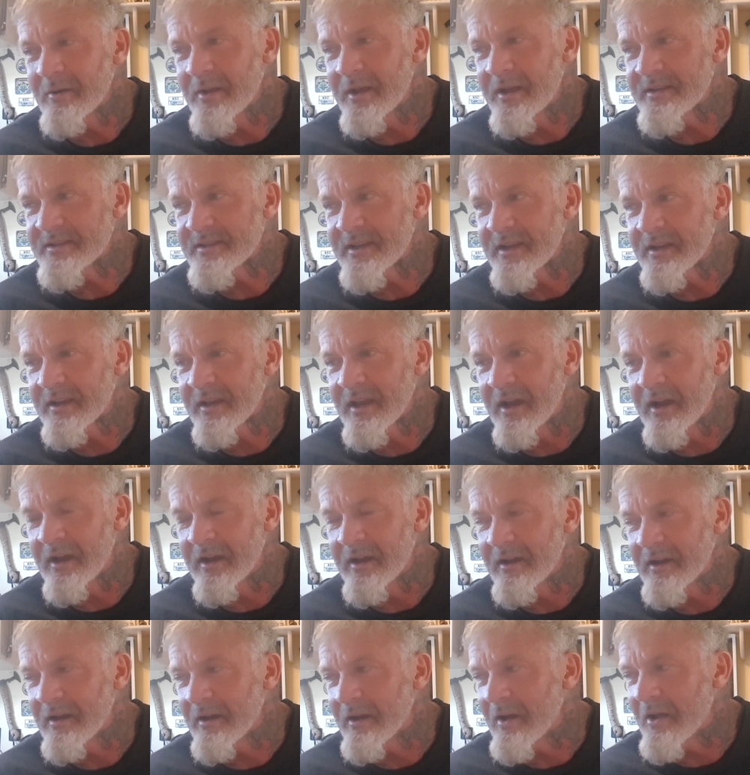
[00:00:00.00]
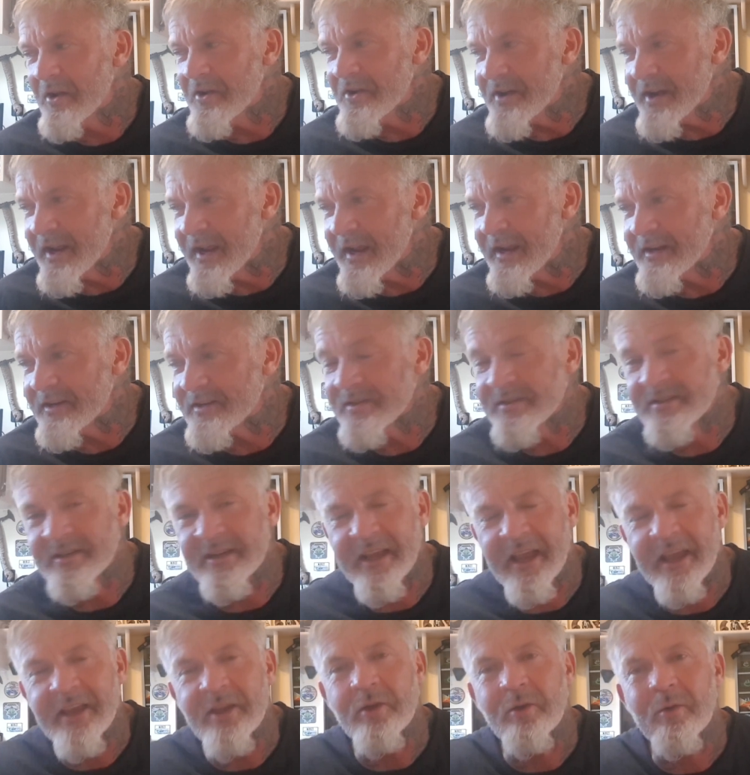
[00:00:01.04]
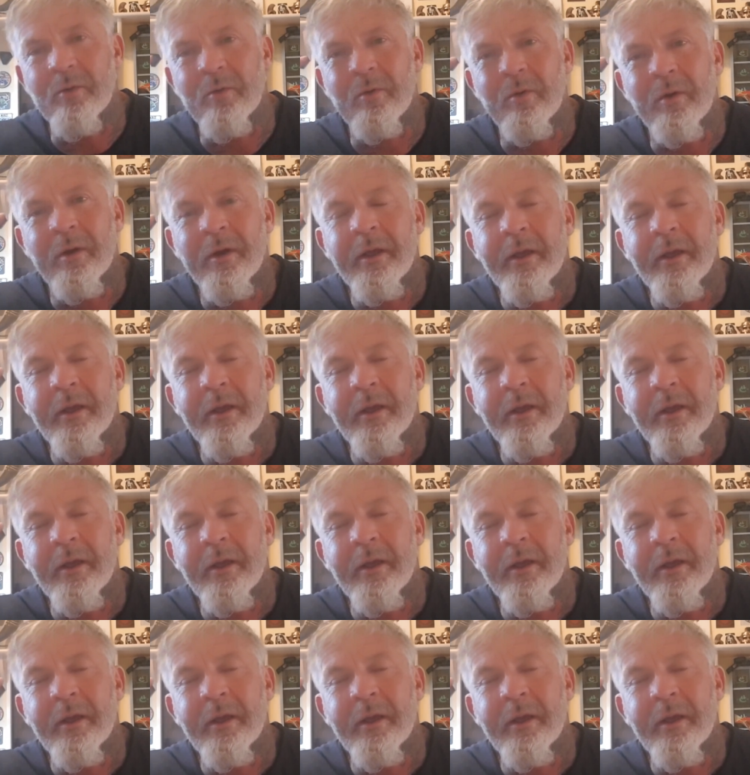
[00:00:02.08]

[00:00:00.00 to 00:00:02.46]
there's a need to get your